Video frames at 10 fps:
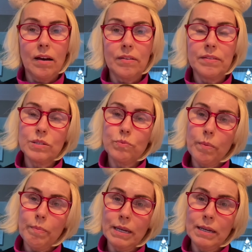This
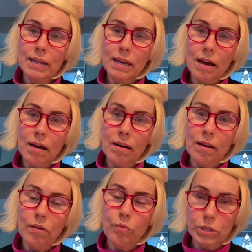woman
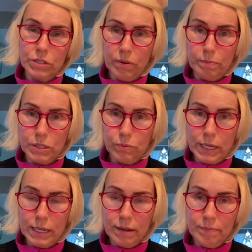was from
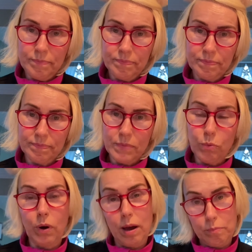Sweden,
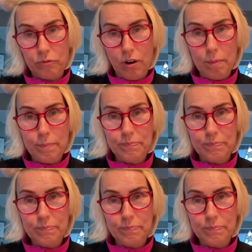where I'm from,